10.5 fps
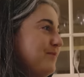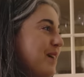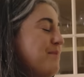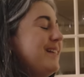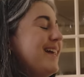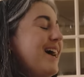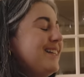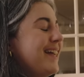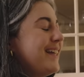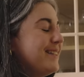I mean,
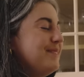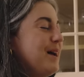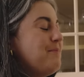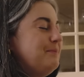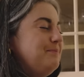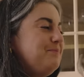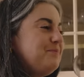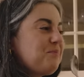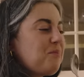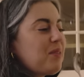not like, not,
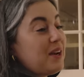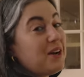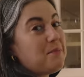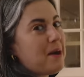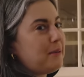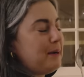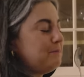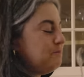not in a bad way.